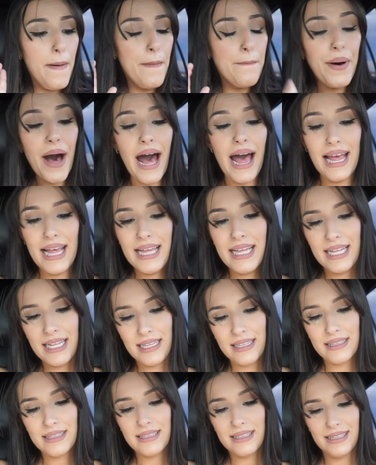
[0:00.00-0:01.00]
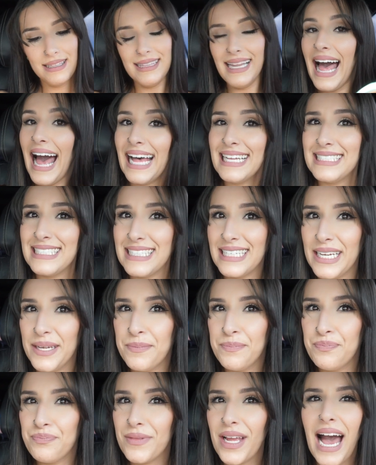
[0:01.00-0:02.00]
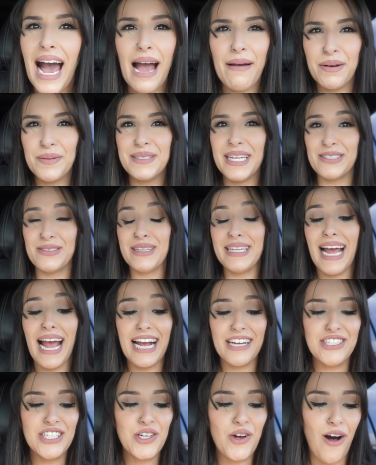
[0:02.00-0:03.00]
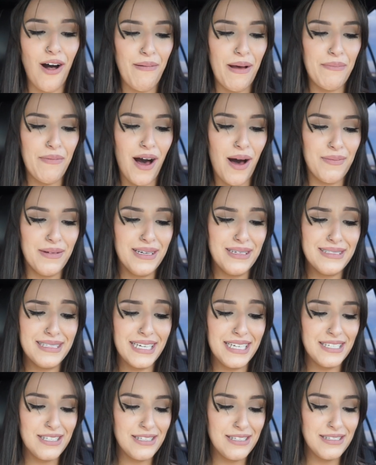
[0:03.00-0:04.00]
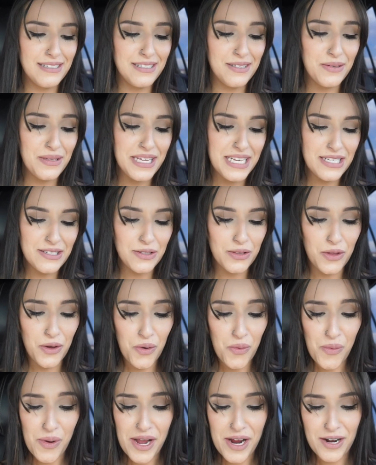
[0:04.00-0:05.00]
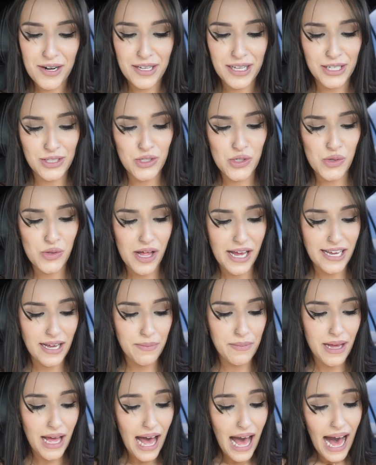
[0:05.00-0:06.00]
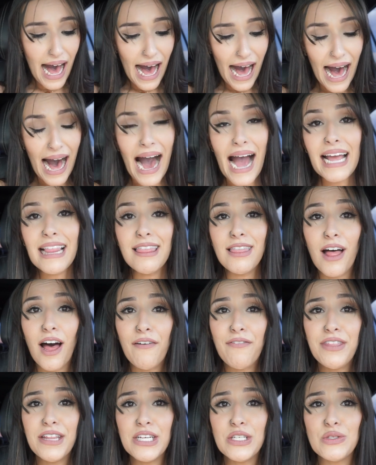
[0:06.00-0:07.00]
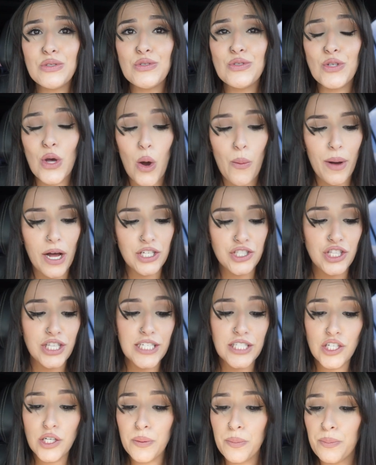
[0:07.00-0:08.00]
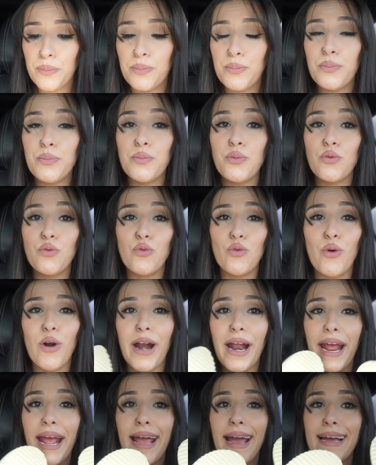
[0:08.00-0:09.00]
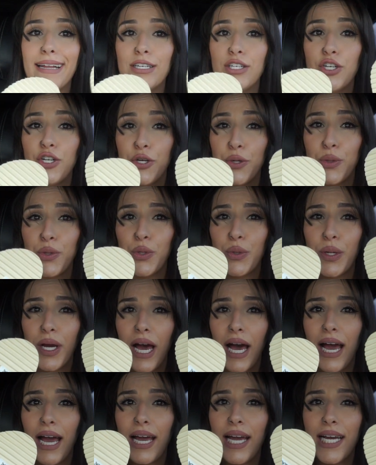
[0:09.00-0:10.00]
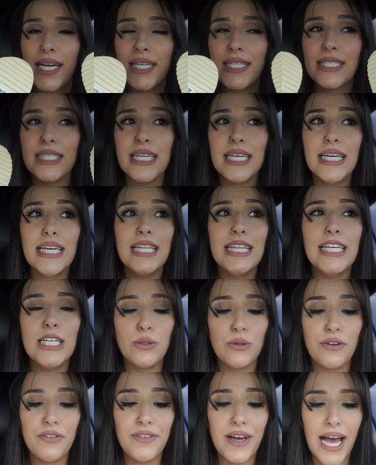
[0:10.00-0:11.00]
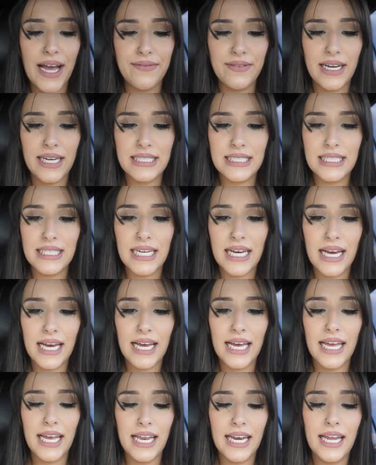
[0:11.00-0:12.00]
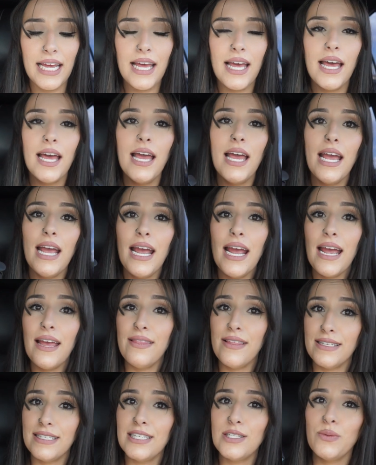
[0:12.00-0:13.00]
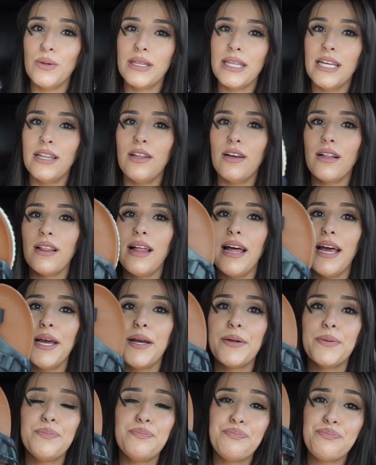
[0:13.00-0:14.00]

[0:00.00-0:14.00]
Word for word: But lastly, I'm obsessed with these. I actually called my mom and I was like, do these look weird? Like, do you like them? I love these so much. These are brand new, you guys. These are $5.99 and this is what they look like.